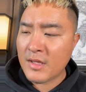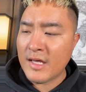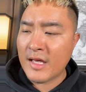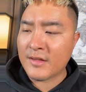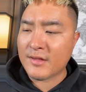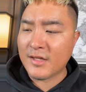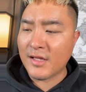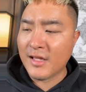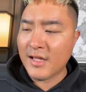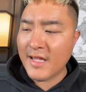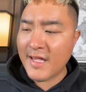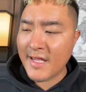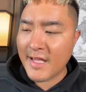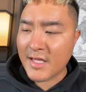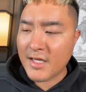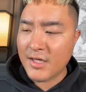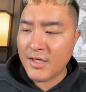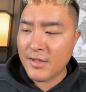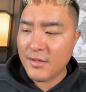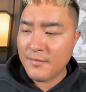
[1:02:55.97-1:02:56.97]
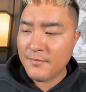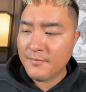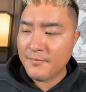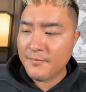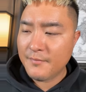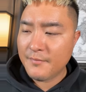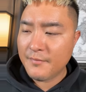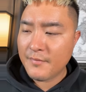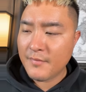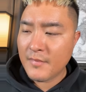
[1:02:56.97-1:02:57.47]
get the link
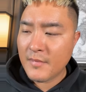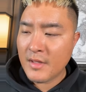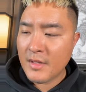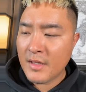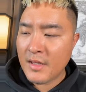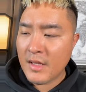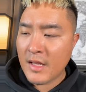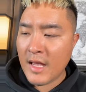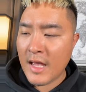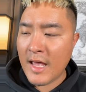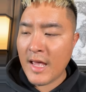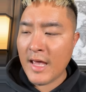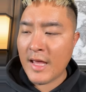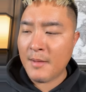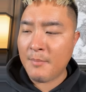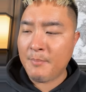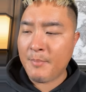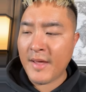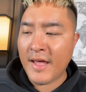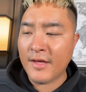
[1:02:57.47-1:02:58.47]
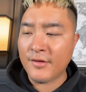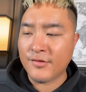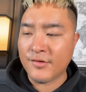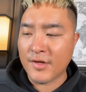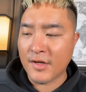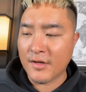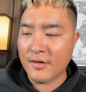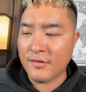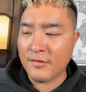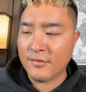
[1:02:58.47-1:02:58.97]
and
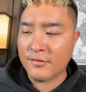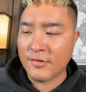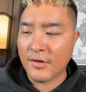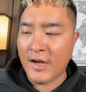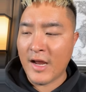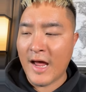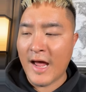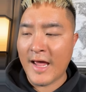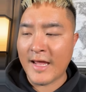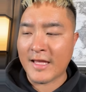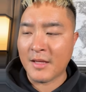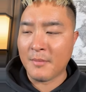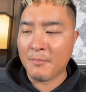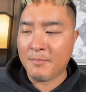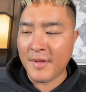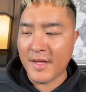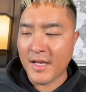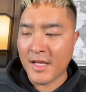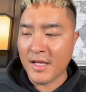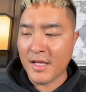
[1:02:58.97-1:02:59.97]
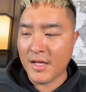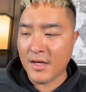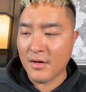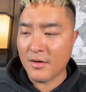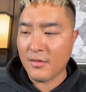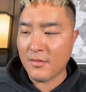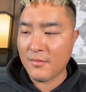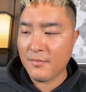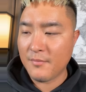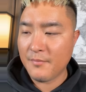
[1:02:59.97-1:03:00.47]
paste it so that I can pin it
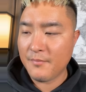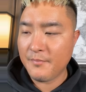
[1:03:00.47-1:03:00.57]
here?